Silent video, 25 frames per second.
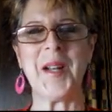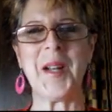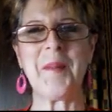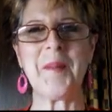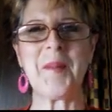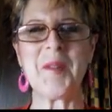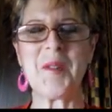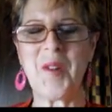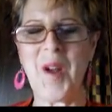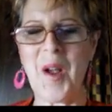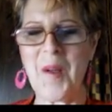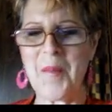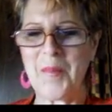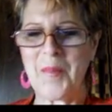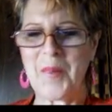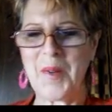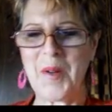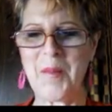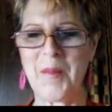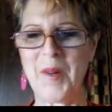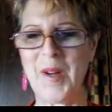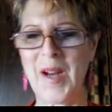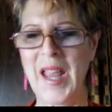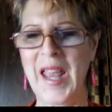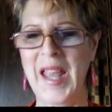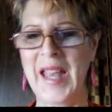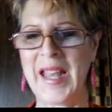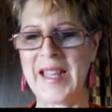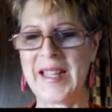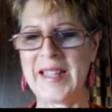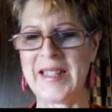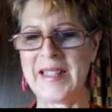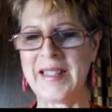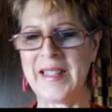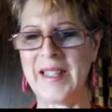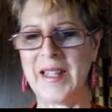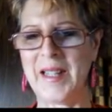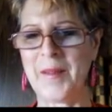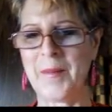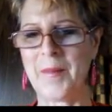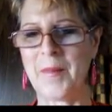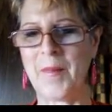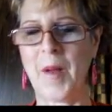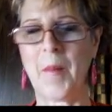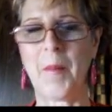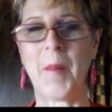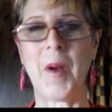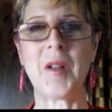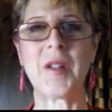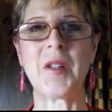is Robin Bremer, and
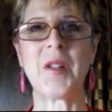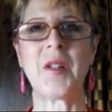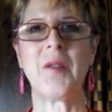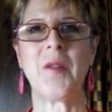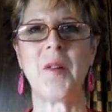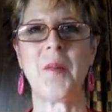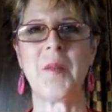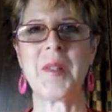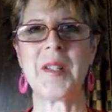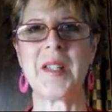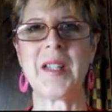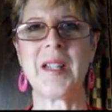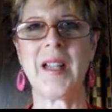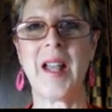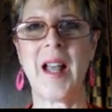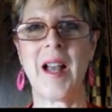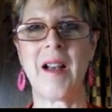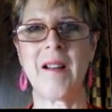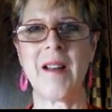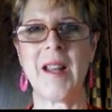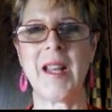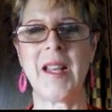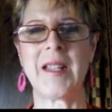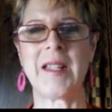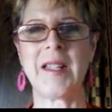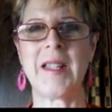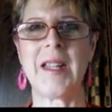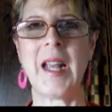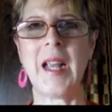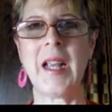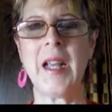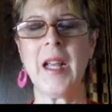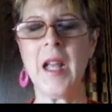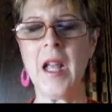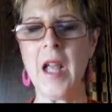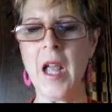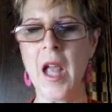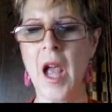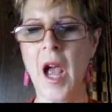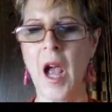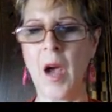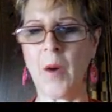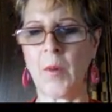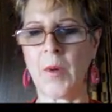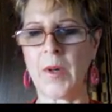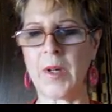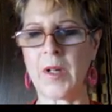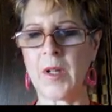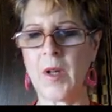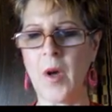I'm also Ribbons the Clown, and today I
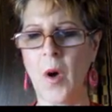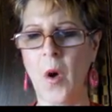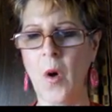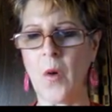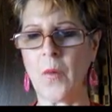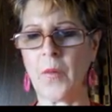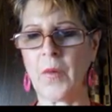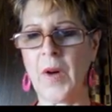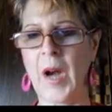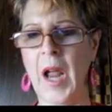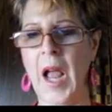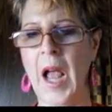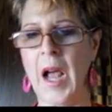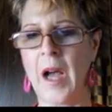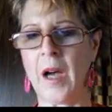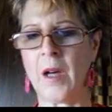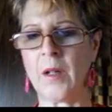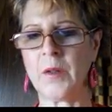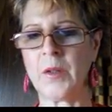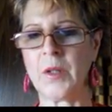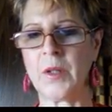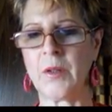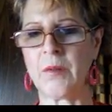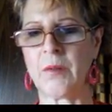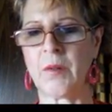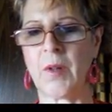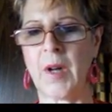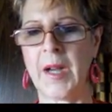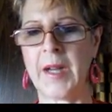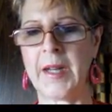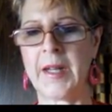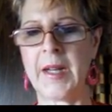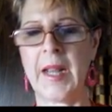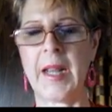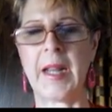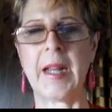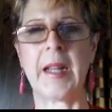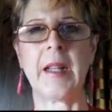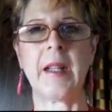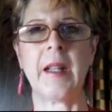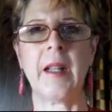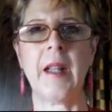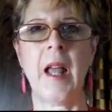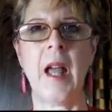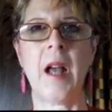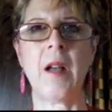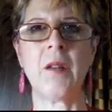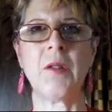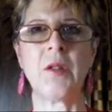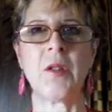want to go over how to write a
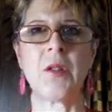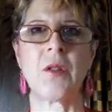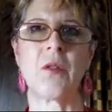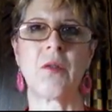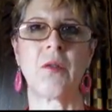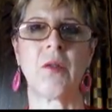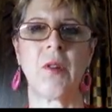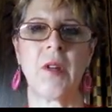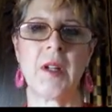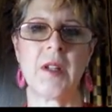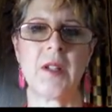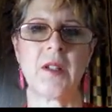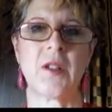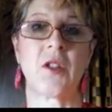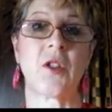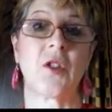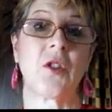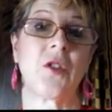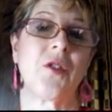clown script.